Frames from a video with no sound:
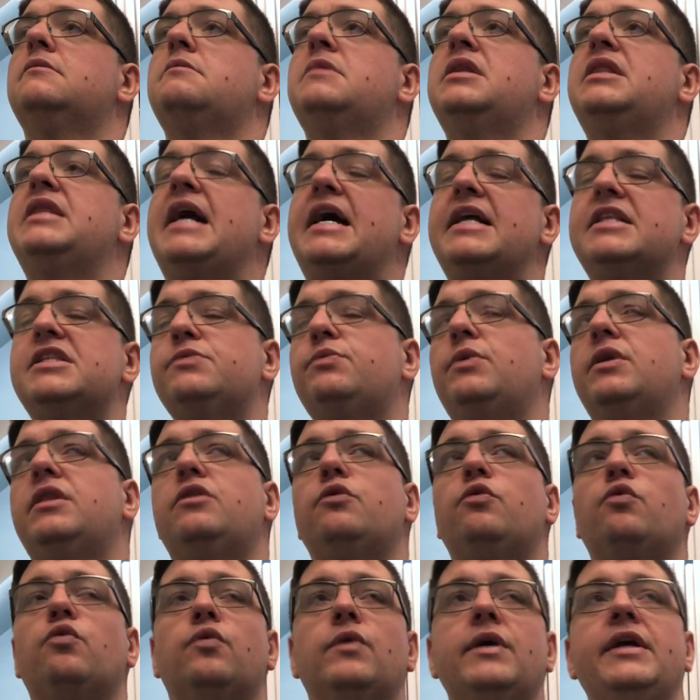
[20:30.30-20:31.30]
But that's what
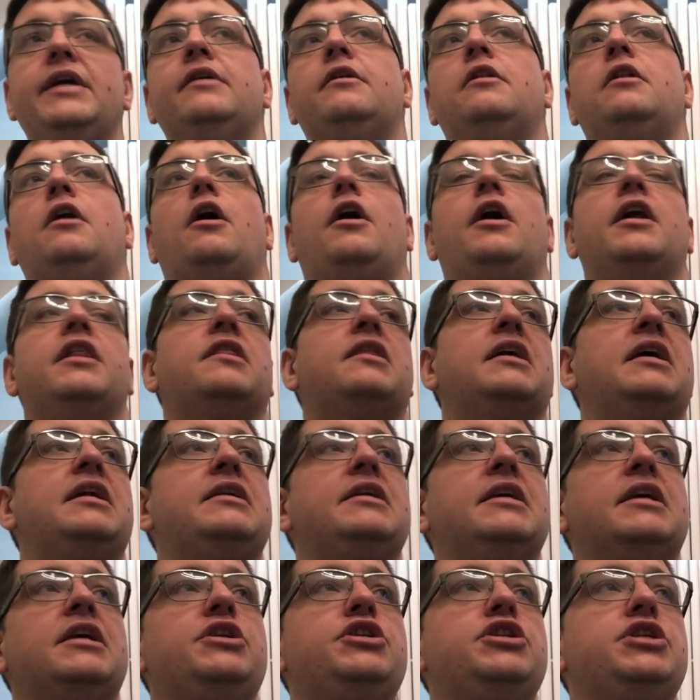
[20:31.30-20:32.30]
the real,
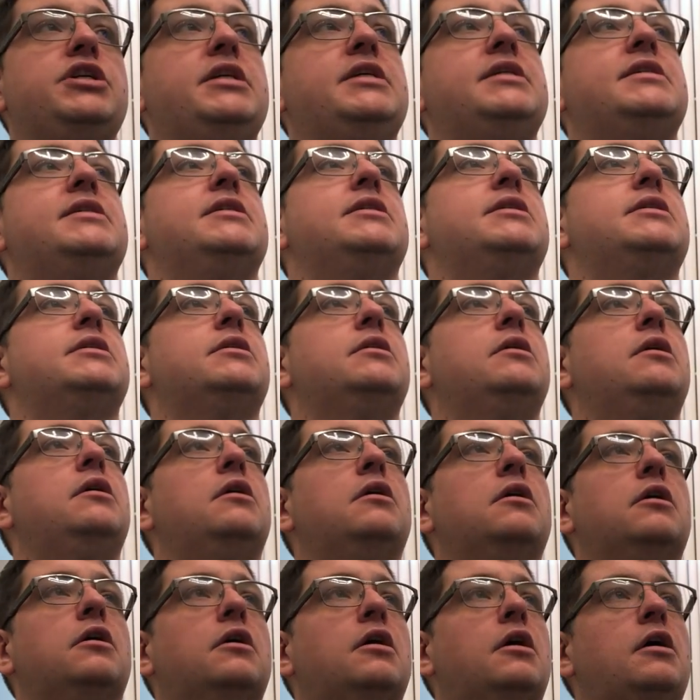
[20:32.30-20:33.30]
authentic Jesus
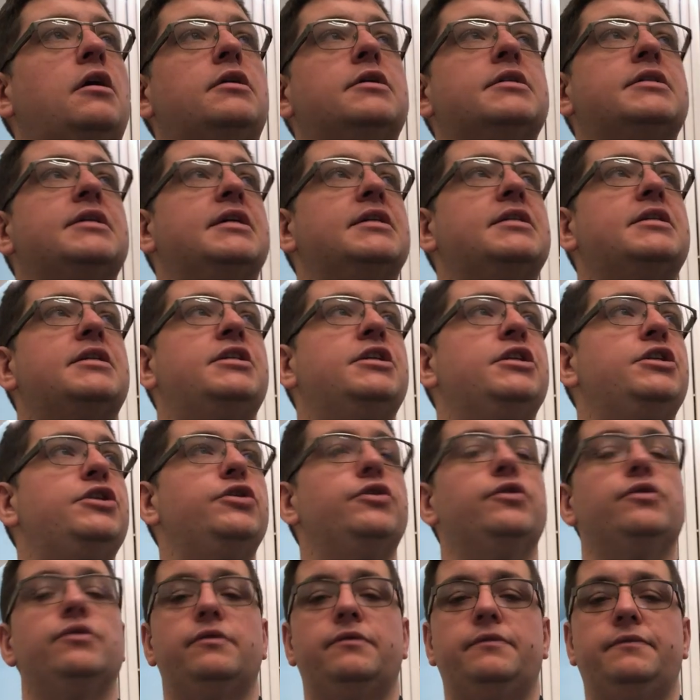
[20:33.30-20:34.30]
calls us to
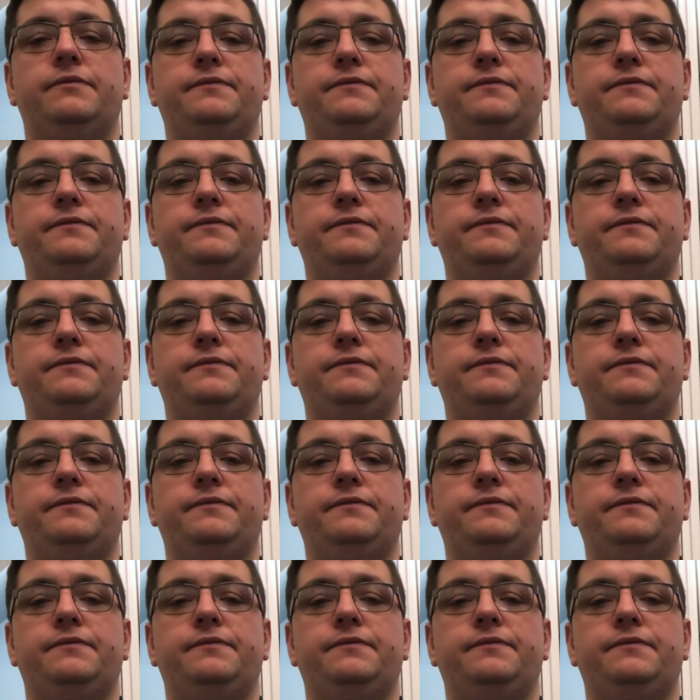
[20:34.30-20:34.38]
do.